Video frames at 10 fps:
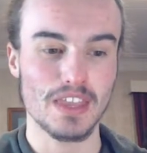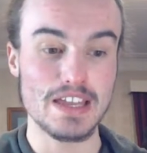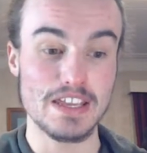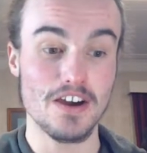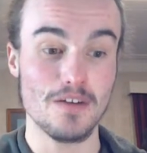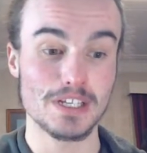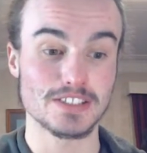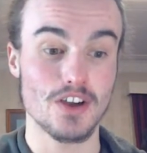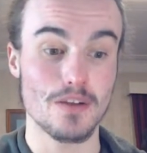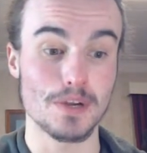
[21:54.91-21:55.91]
And yeah, I'm
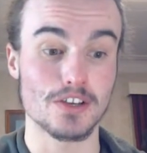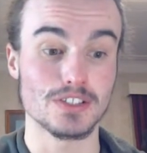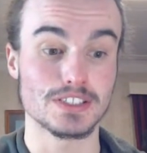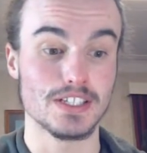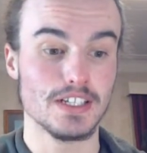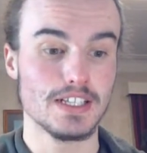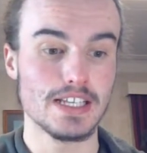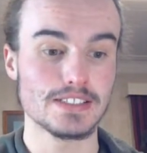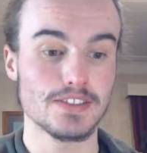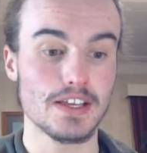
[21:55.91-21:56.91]
excited, because
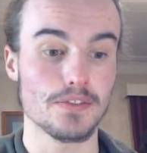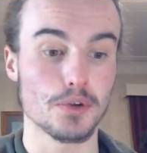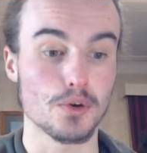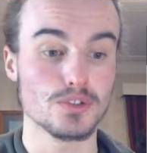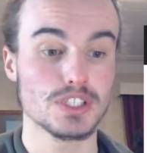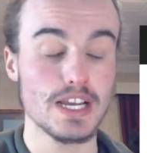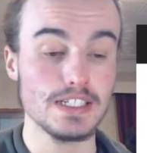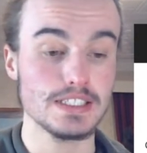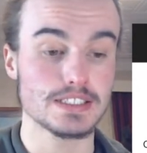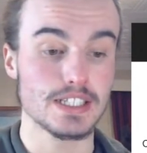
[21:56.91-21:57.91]
that's the thing. If the
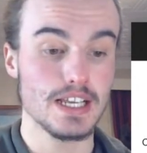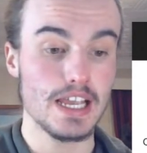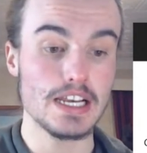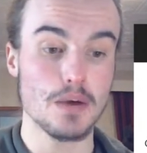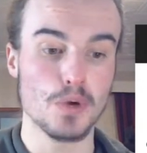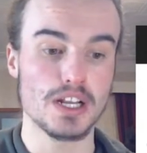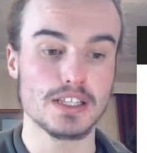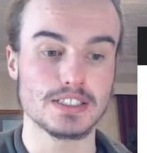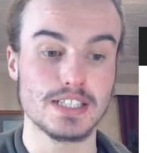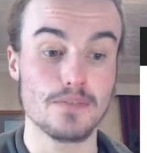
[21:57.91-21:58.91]
Crusaders end up winning
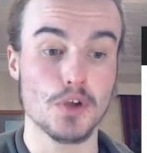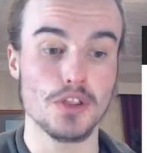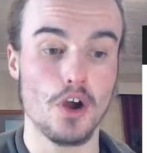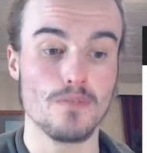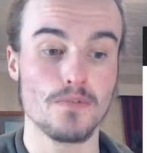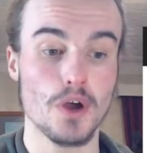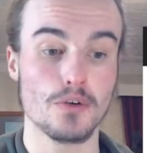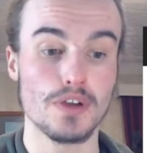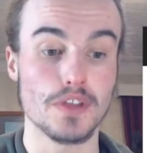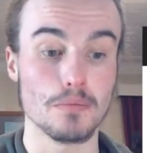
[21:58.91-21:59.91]
this, they've got the home
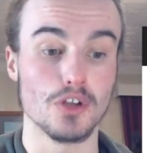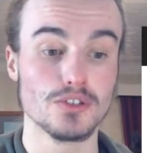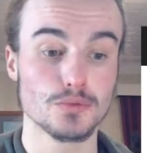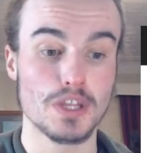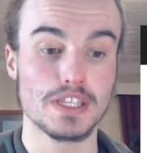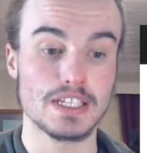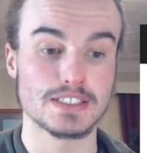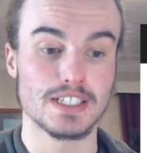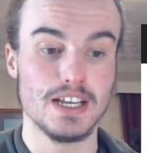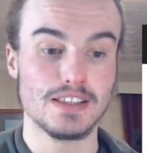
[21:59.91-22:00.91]
final. If the Blues win
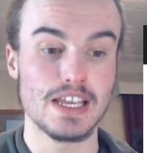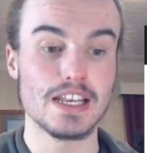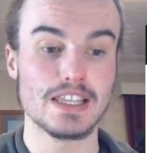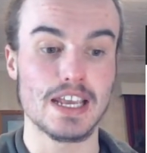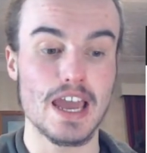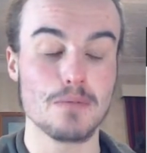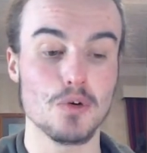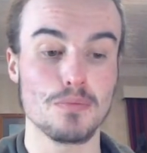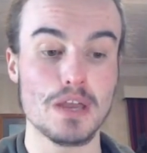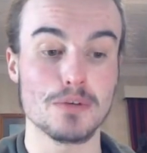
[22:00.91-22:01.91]
this, then the game
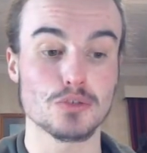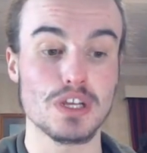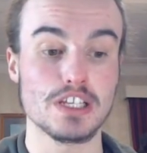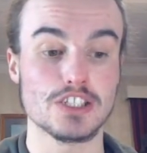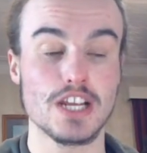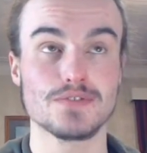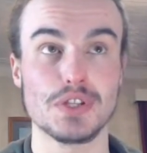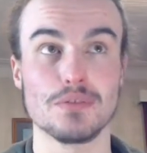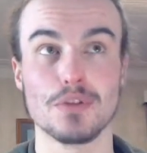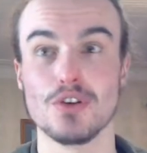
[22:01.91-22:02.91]
will be between the Chiefs
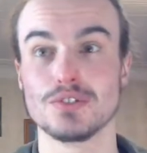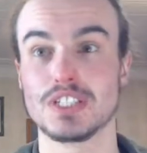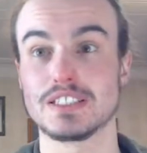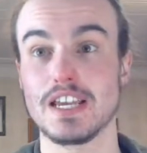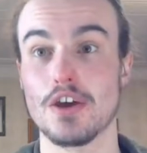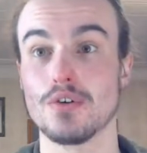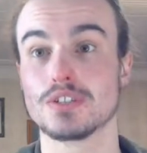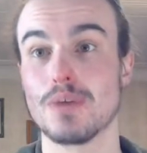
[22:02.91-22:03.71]
and the Blues to see who is